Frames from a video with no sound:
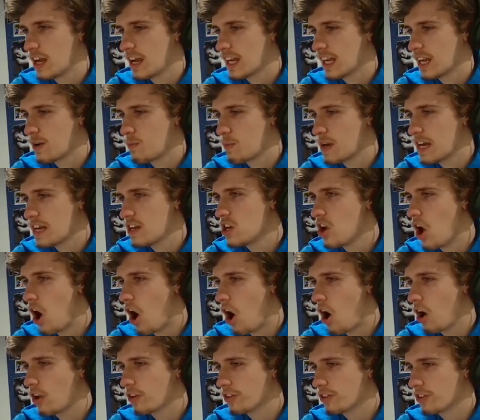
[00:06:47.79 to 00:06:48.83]
Can we
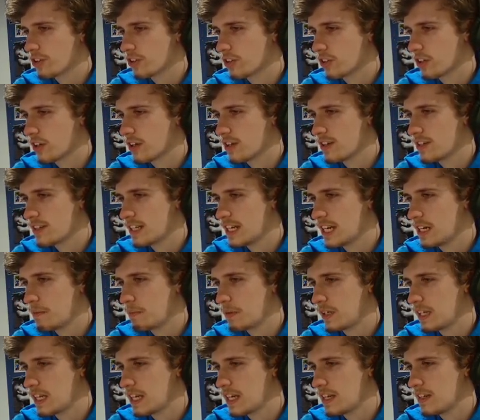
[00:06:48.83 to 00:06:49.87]
not concede,
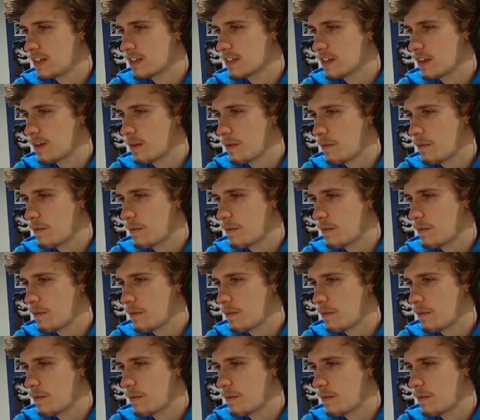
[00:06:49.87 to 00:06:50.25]
please?